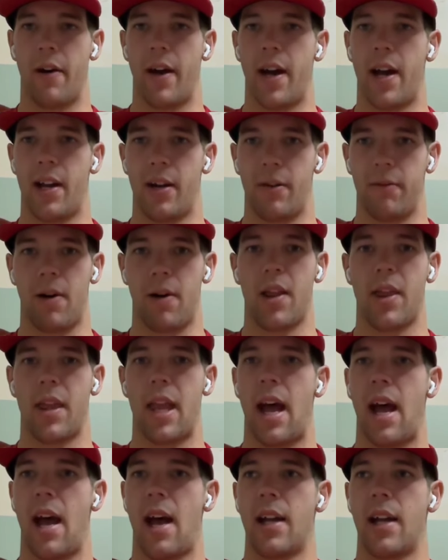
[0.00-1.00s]
go ahead and
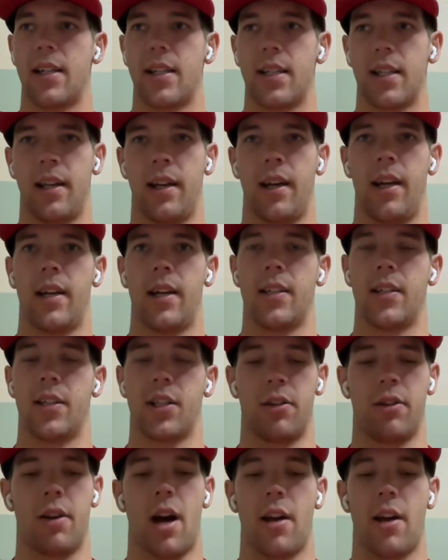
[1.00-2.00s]
run that. And
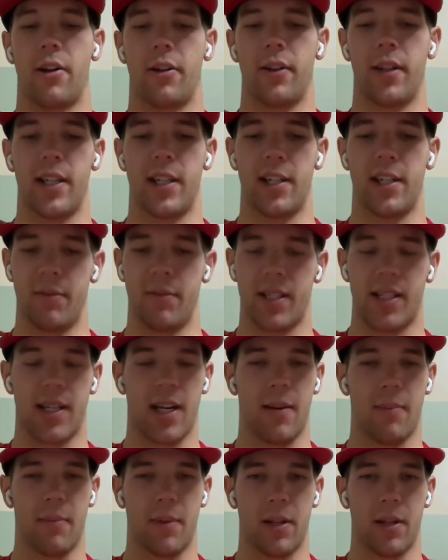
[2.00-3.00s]
so not only did we
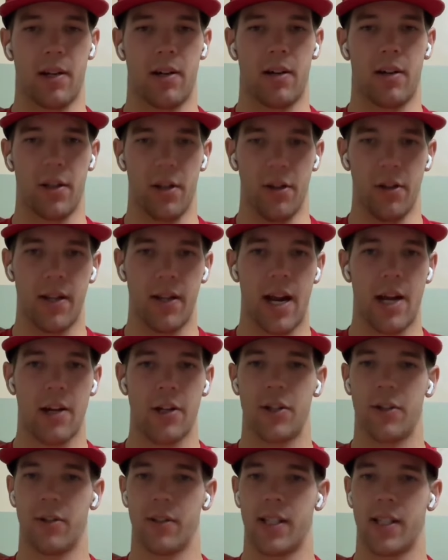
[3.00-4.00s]
set up the, all the youth
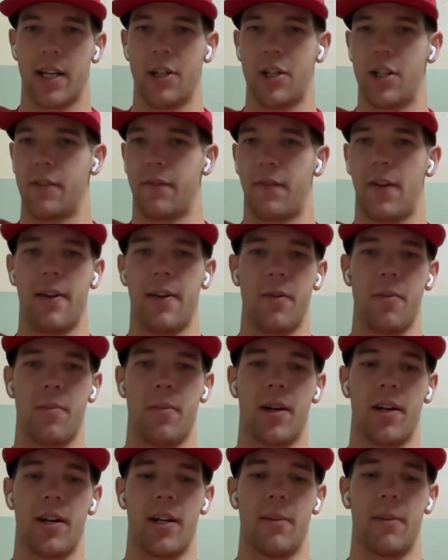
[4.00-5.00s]
national sections for
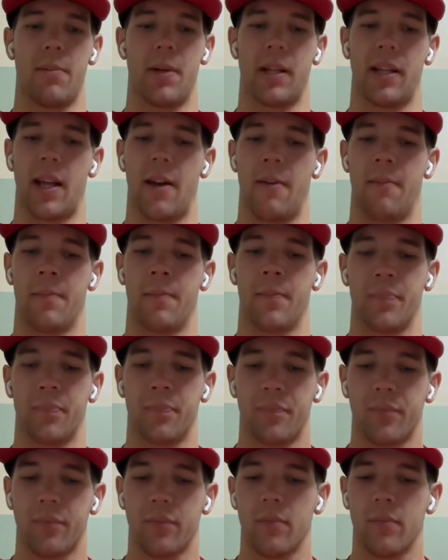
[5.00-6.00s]
everybody, but then
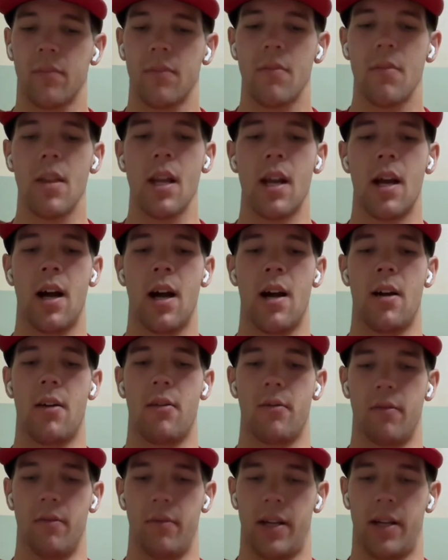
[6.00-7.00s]

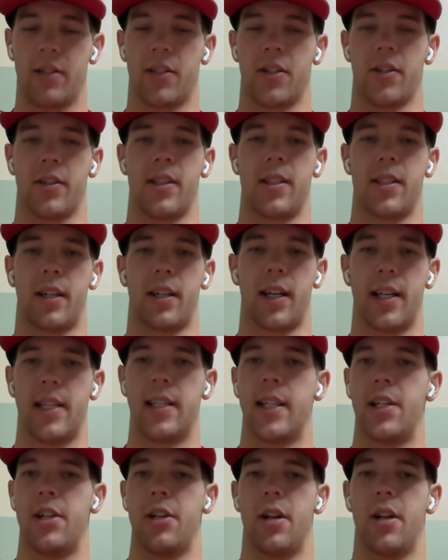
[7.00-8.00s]
uh, we also
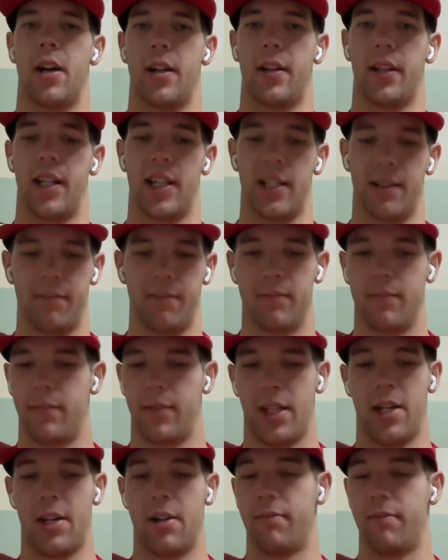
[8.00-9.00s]
continued on the,
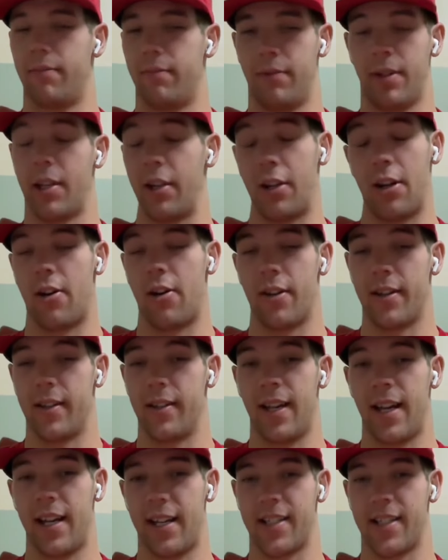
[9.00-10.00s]
you know, we could call it
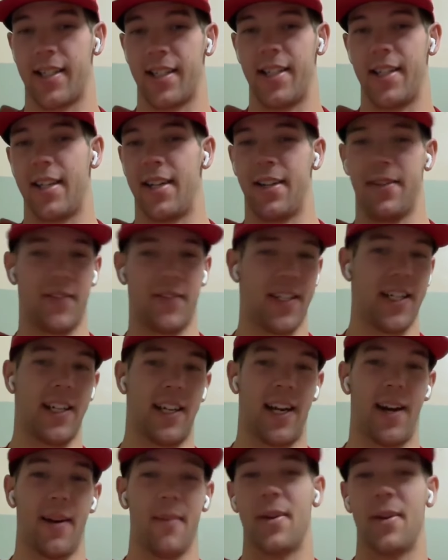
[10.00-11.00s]
a legacy of
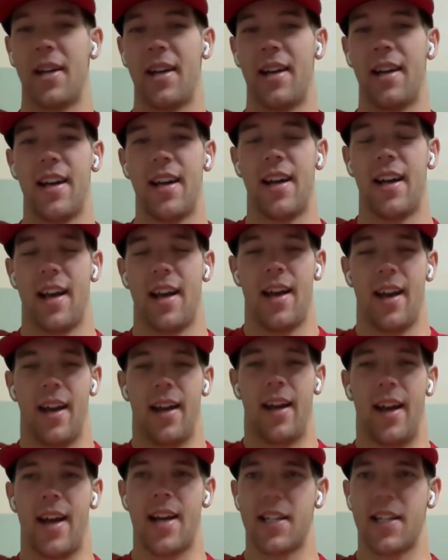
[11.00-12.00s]
team camp.
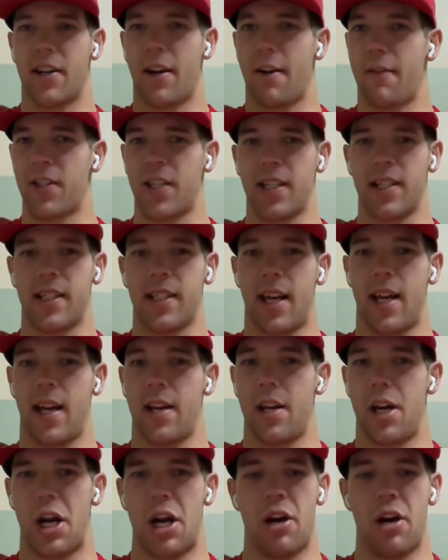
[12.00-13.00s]
And so ever since
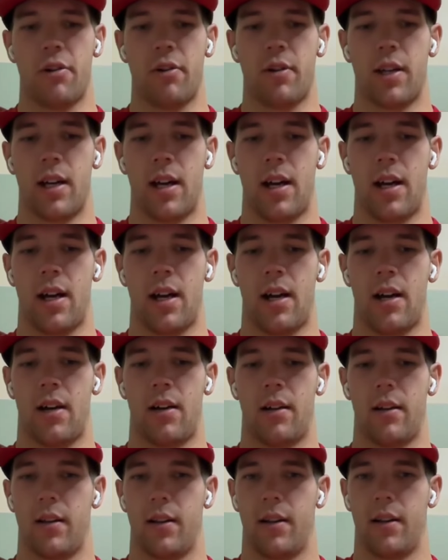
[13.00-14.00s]
then, you know, uh,
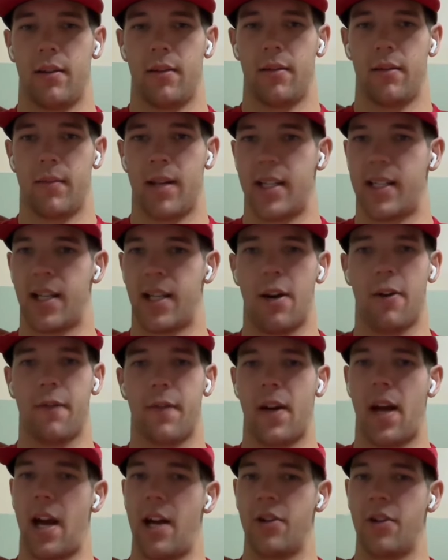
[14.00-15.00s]

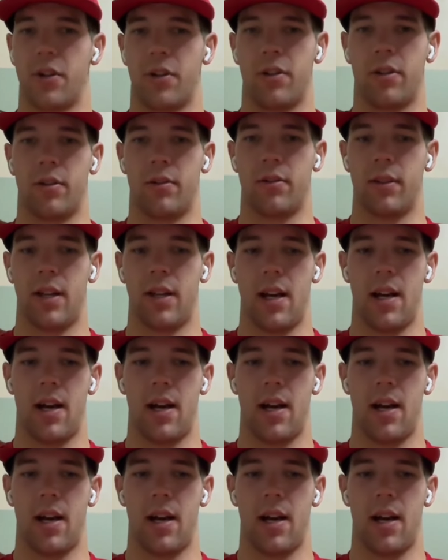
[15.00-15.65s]
myself, Nigel,